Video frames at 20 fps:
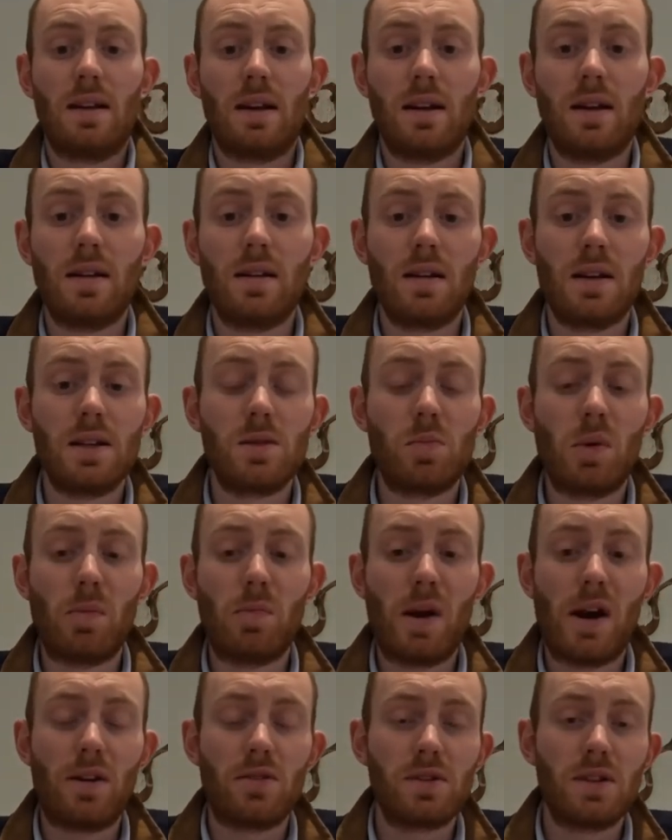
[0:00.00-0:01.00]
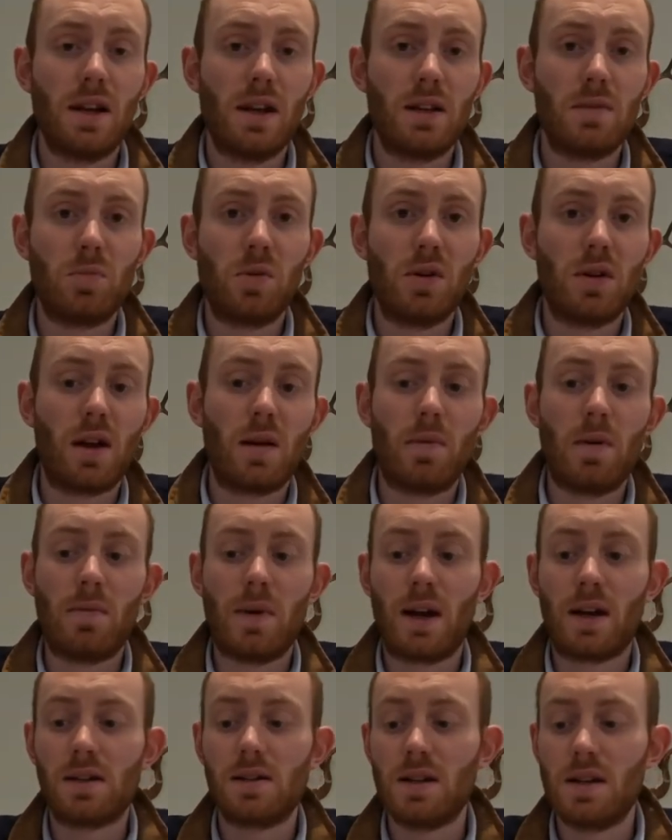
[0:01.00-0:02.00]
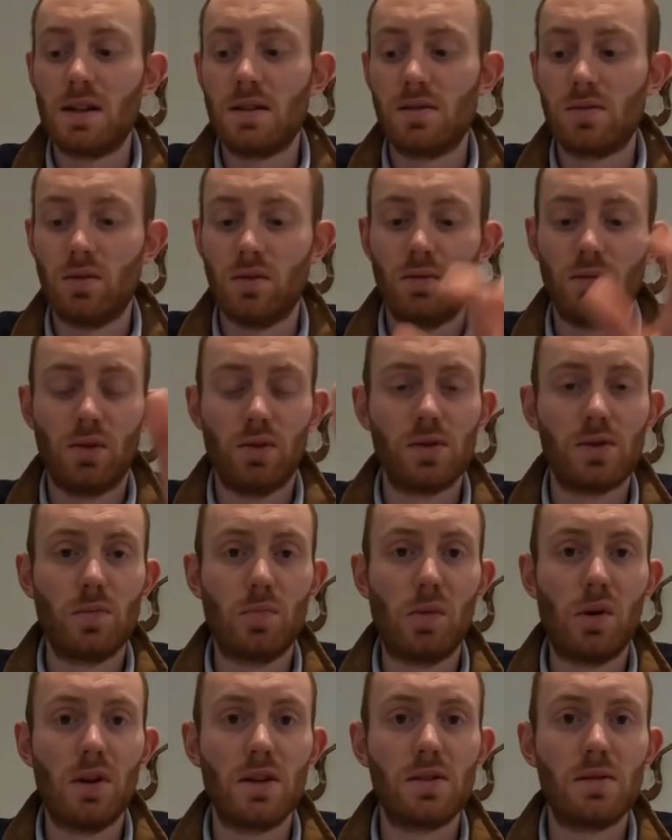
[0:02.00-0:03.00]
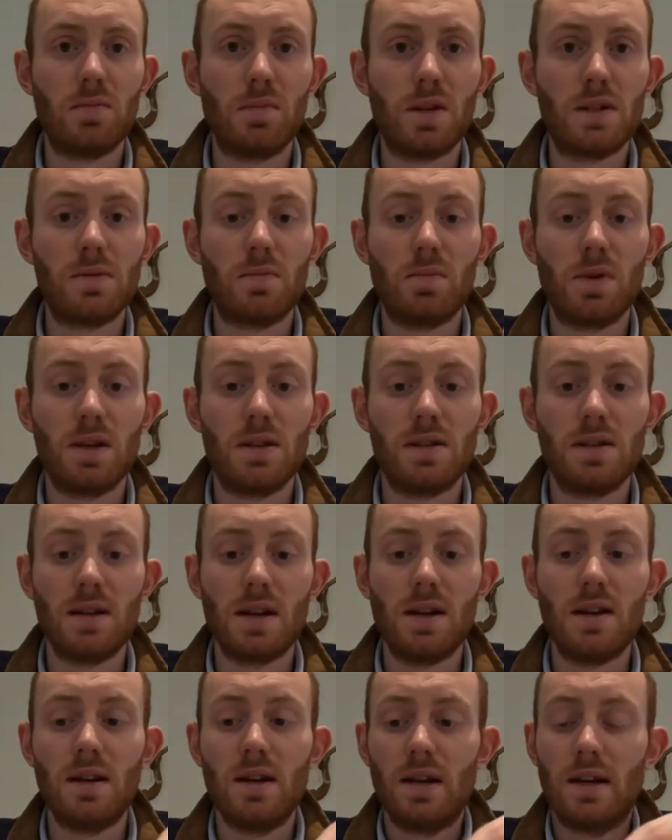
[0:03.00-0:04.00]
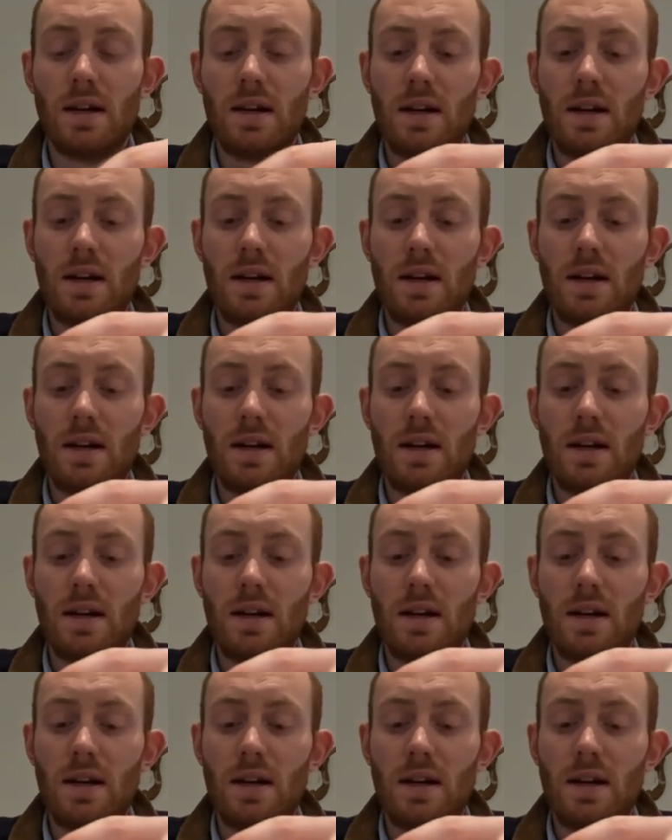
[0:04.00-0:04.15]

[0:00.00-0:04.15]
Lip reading: and a nice big pouch there to put a couple of magazines or some bullets and bits and pieces in.